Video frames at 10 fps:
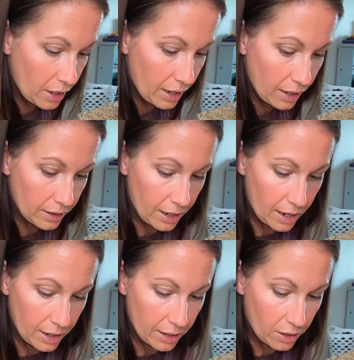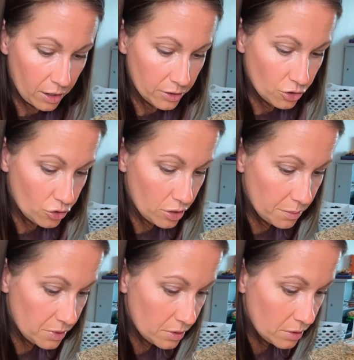and I cut
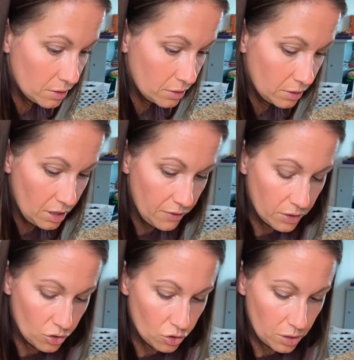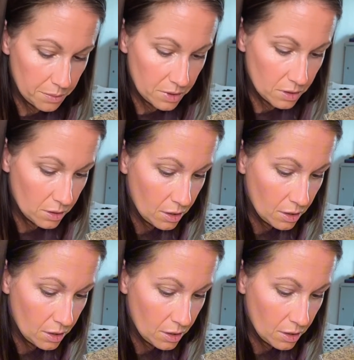strips, even strips,